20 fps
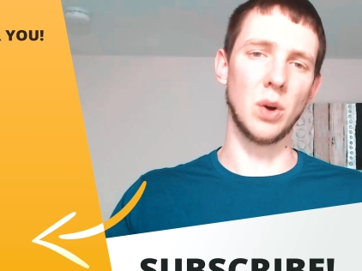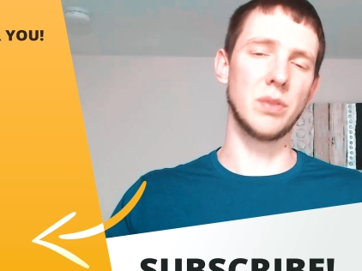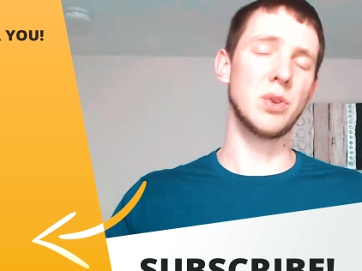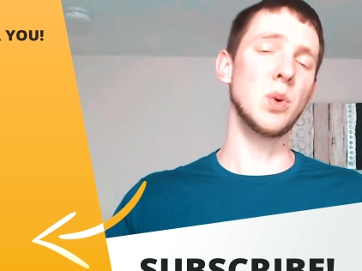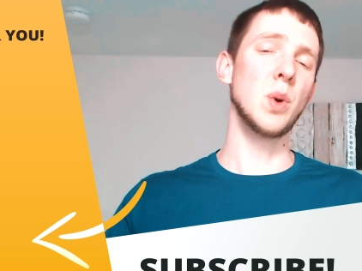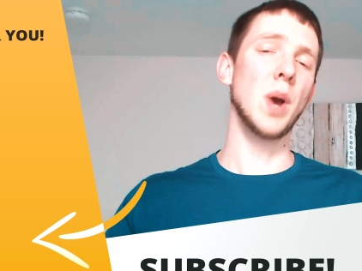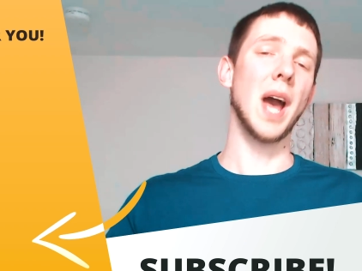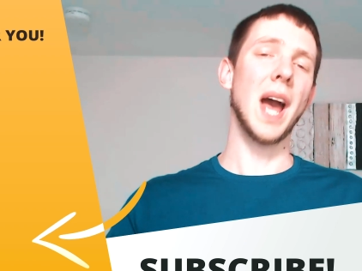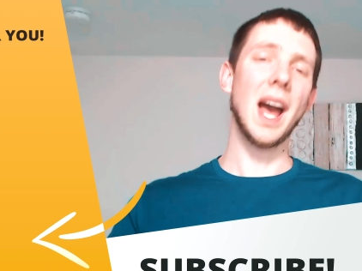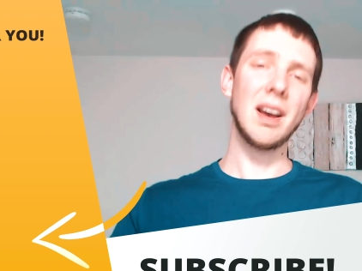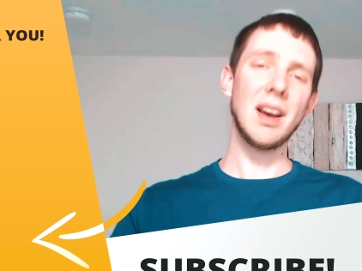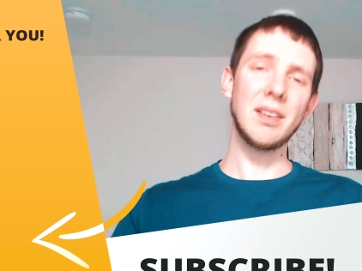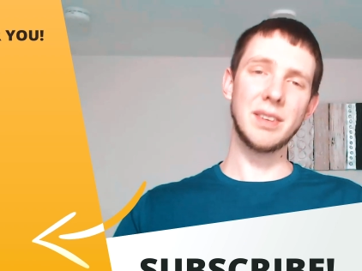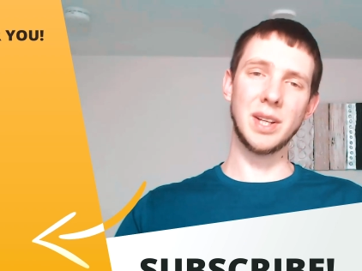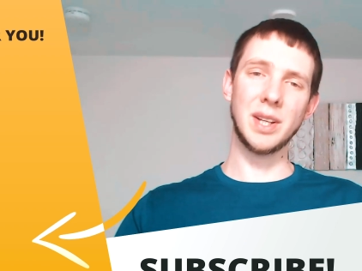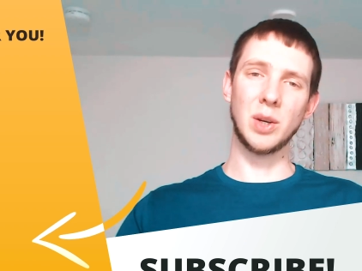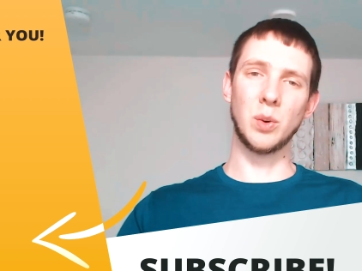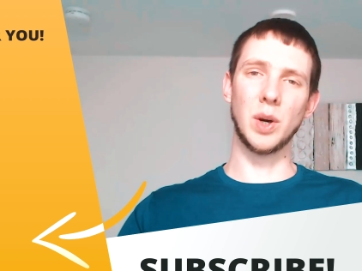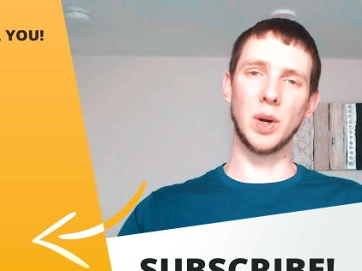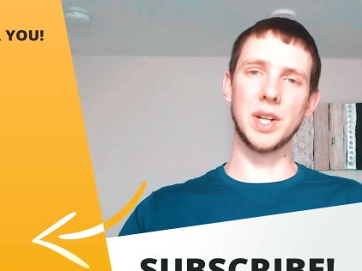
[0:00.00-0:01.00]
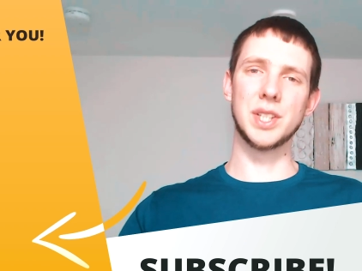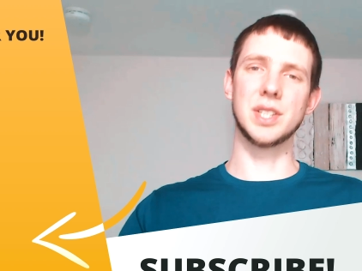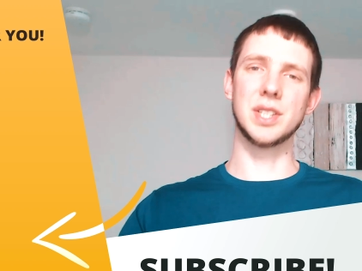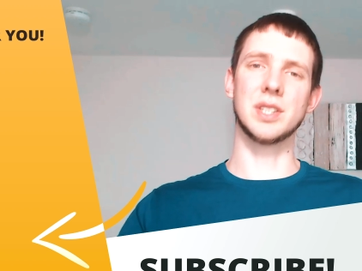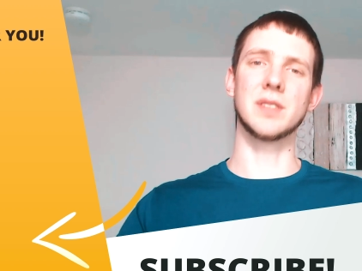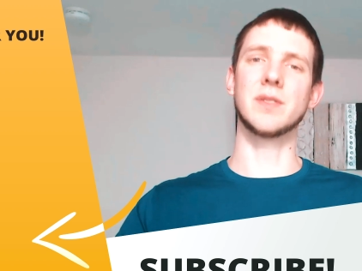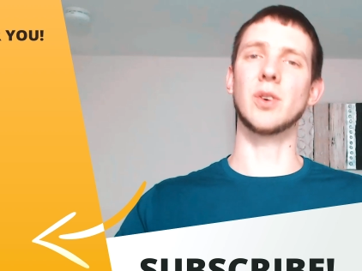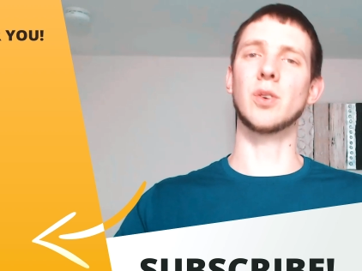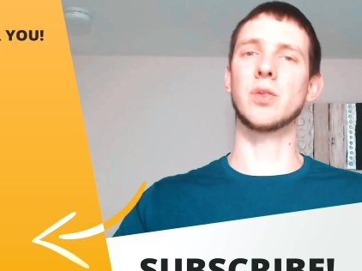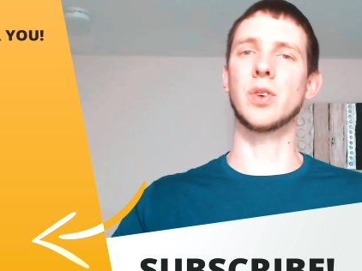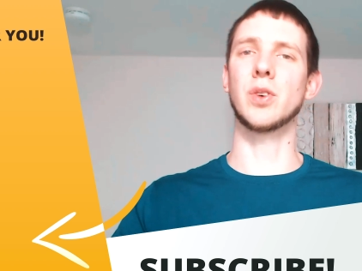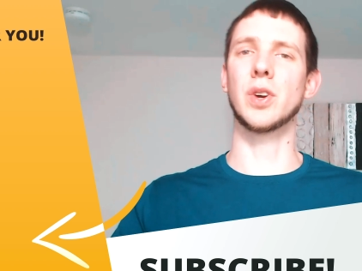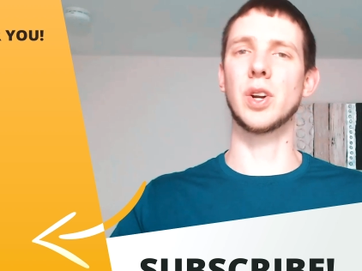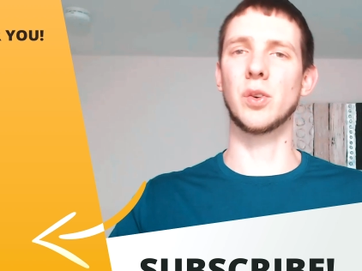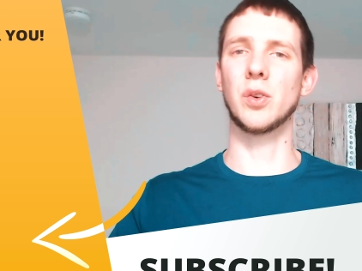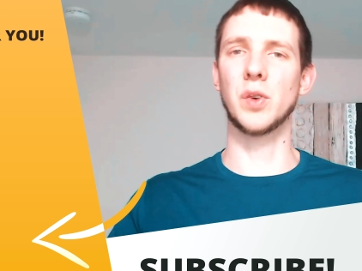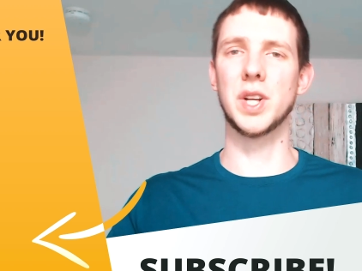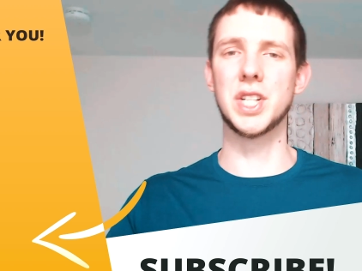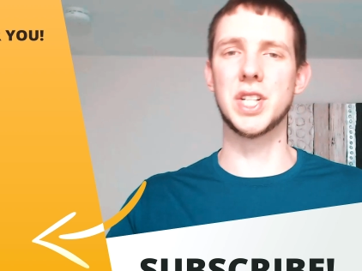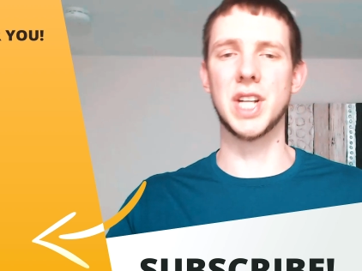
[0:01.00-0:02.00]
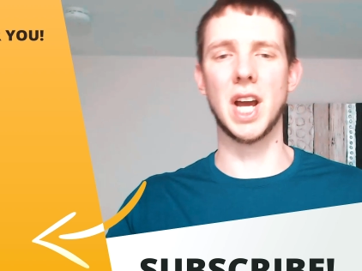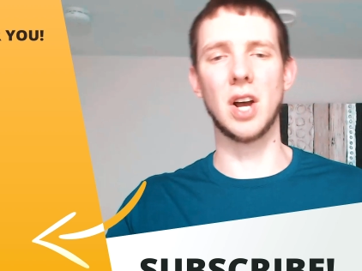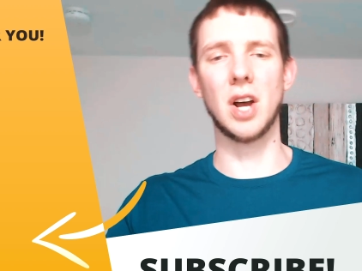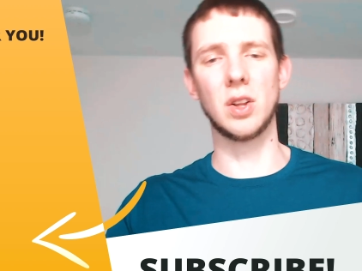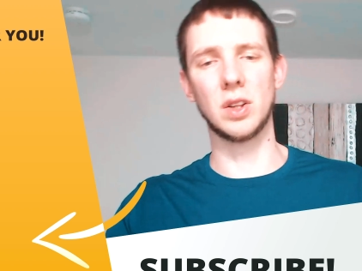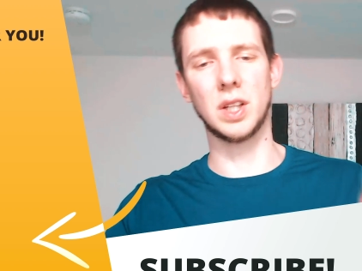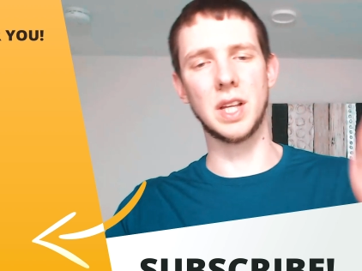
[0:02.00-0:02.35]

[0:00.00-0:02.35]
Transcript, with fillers: If you have any questions, feel free to reach out,